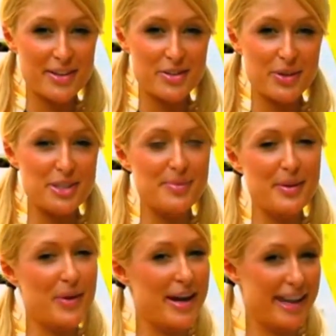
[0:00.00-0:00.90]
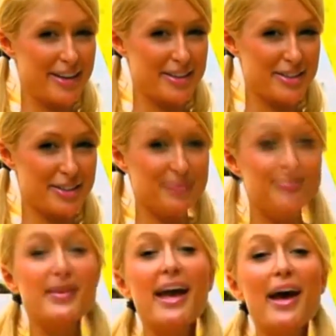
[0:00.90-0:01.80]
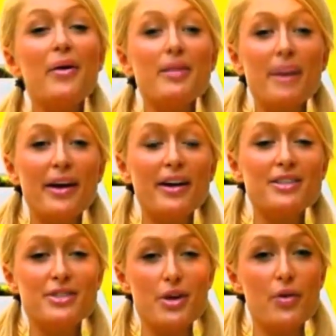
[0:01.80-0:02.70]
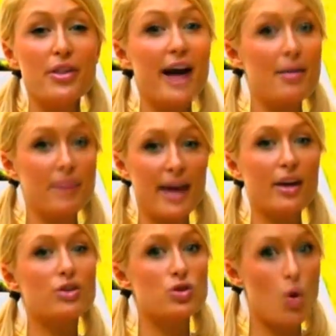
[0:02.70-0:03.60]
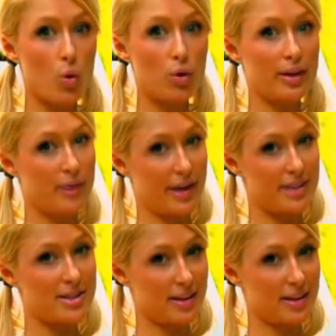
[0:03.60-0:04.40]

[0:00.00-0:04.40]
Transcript: endorsement, white haired dude. And I want America to know that I'm like totally ready to